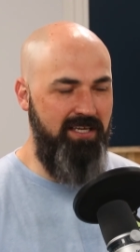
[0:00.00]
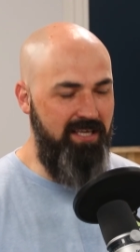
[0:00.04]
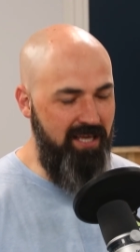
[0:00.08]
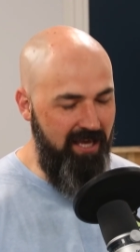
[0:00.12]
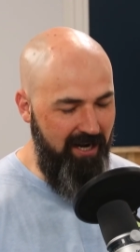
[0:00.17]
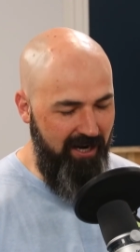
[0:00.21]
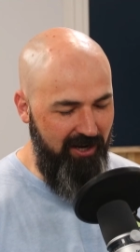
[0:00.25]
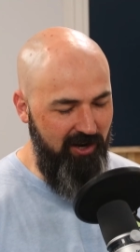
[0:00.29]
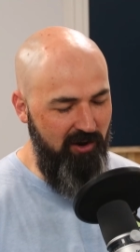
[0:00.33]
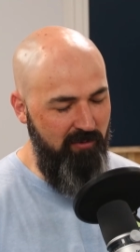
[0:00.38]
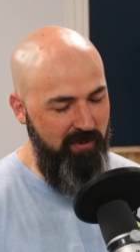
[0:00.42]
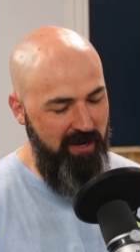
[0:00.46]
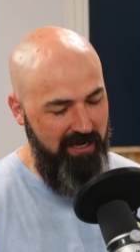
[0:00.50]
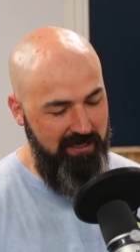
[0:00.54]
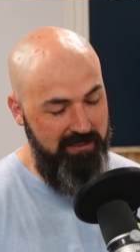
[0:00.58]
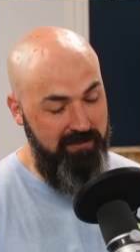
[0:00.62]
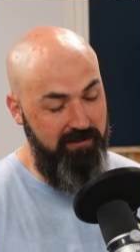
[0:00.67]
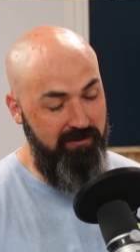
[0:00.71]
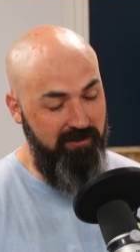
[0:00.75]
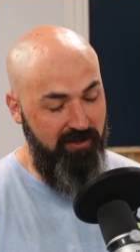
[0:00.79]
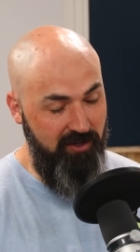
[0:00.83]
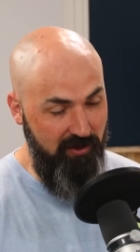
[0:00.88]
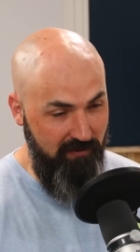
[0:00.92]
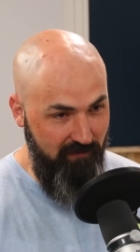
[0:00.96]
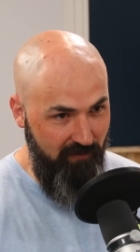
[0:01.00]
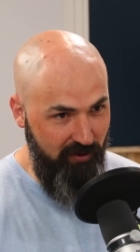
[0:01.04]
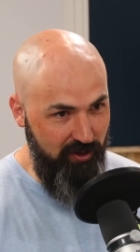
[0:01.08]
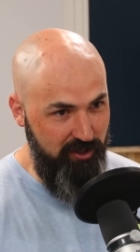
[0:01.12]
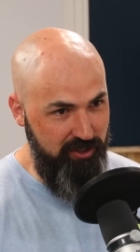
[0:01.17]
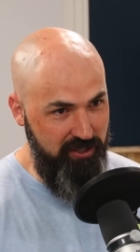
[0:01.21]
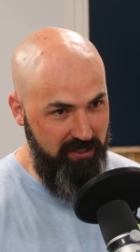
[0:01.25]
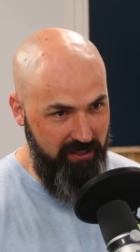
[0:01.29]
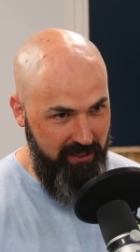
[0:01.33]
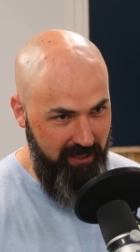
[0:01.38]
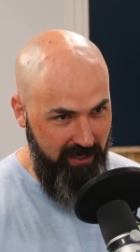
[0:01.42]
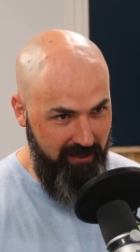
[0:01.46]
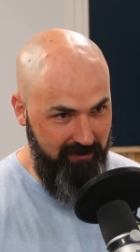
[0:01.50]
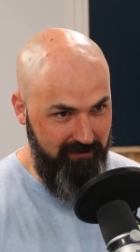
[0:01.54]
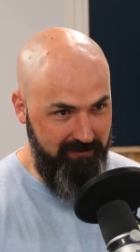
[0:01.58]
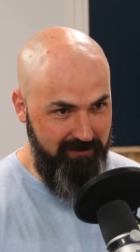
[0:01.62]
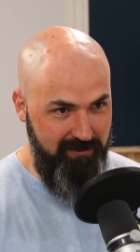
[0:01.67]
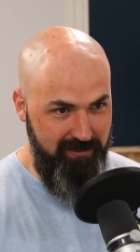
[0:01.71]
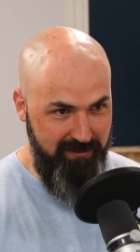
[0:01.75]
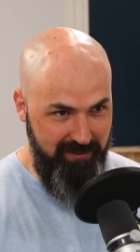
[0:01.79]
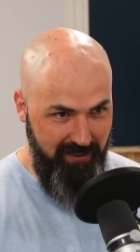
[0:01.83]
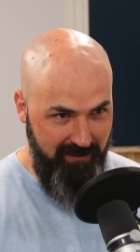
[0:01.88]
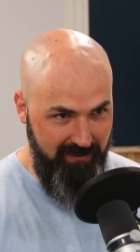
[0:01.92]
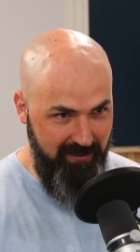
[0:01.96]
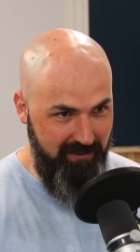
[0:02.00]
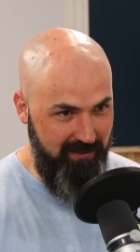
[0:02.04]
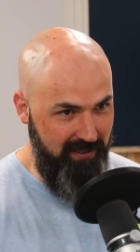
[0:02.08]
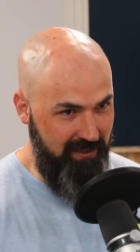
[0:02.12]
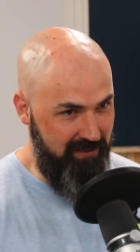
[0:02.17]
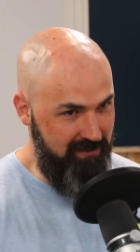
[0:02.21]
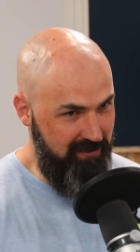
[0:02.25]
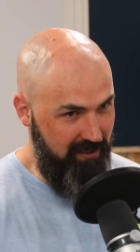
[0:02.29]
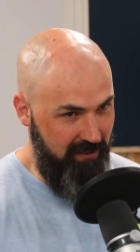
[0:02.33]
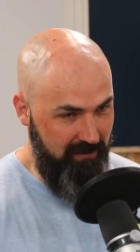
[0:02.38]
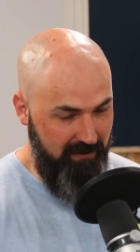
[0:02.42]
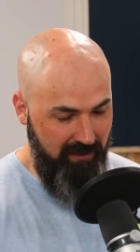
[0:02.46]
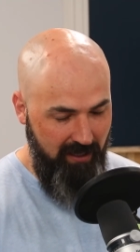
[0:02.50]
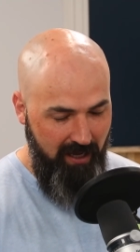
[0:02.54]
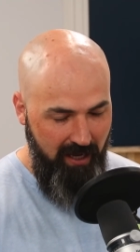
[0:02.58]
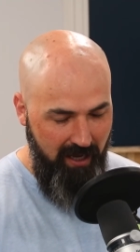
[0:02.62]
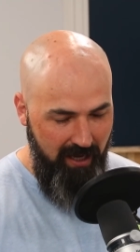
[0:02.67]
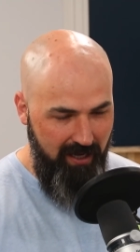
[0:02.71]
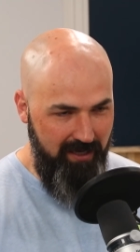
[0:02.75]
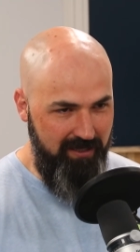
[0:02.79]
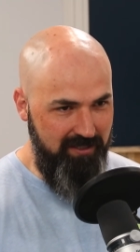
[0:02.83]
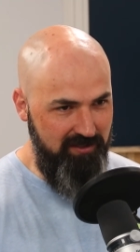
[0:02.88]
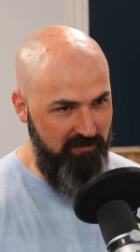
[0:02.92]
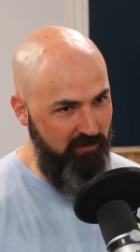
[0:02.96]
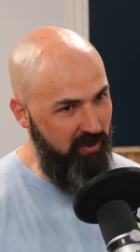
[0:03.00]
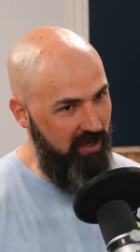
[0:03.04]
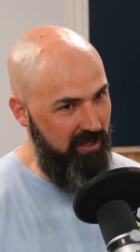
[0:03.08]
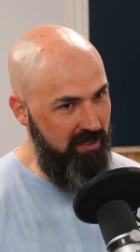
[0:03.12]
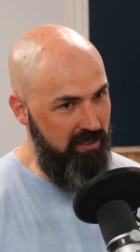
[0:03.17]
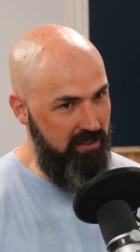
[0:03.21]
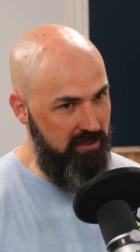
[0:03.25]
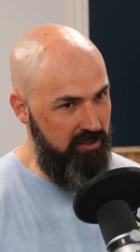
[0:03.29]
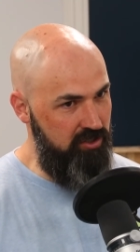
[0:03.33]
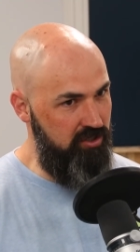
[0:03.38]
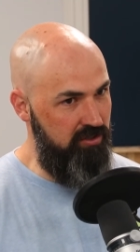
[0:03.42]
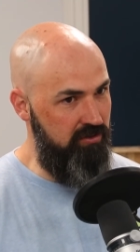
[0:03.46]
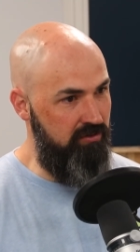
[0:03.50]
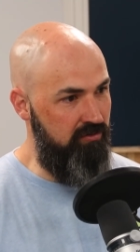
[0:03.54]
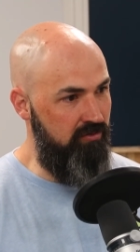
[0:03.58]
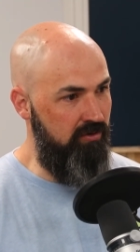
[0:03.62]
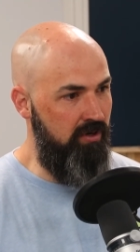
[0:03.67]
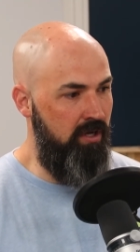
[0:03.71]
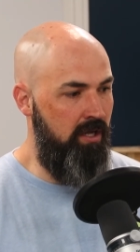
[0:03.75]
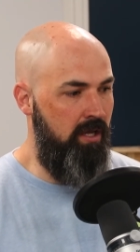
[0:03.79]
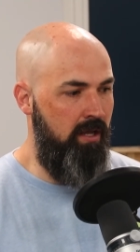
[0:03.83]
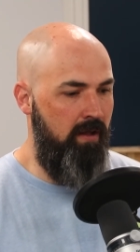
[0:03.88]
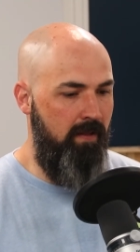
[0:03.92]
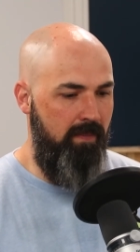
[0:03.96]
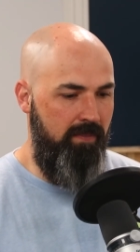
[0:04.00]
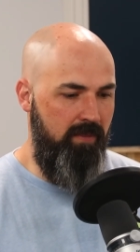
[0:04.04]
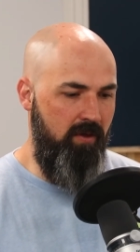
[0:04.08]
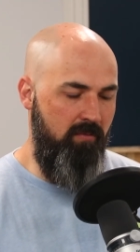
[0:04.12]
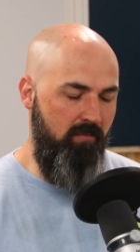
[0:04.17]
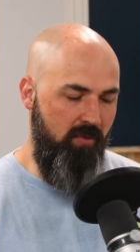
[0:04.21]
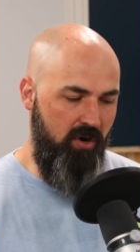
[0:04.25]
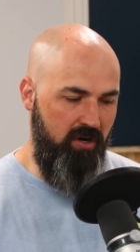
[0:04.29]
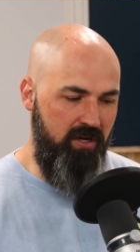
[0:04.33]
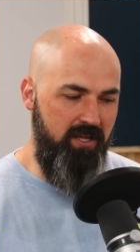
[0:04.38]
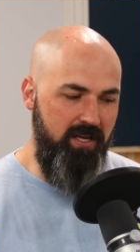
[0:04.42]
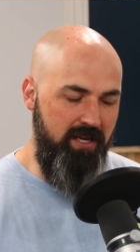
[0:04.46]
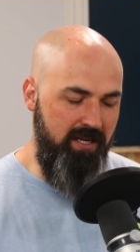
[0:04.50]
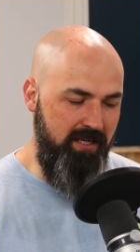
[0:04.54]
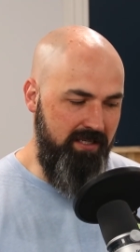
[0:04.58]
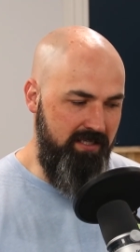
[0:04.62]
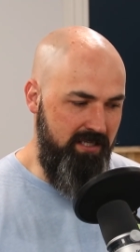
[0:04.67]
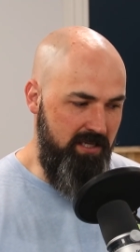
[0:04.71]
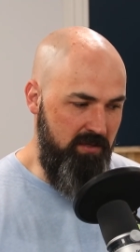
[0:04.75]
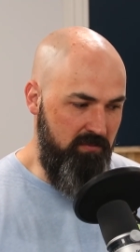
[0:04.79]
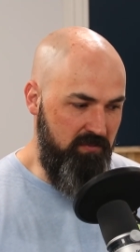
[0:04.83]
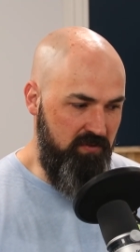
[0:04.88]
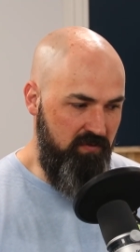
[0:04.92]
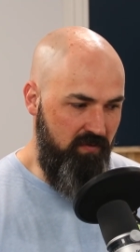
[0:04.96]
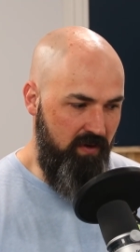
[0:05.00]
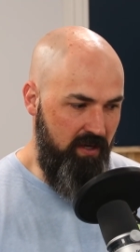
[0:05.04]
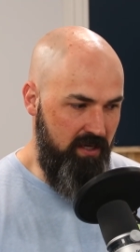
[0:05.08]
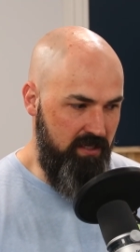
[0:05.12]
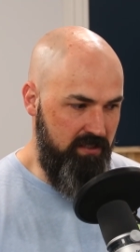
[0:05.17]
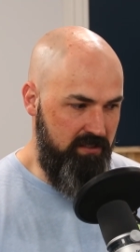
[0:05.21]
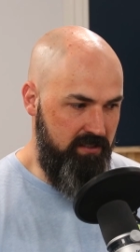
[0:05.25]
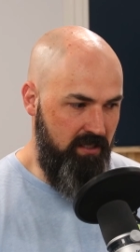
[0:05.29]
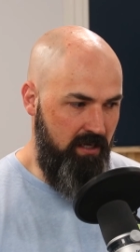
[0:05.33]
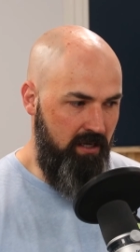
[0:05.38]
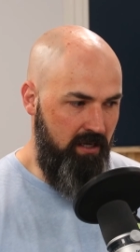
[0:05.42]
Again, I go back to the conversion counts because I think that's like the hottest button issue that marketing teams face.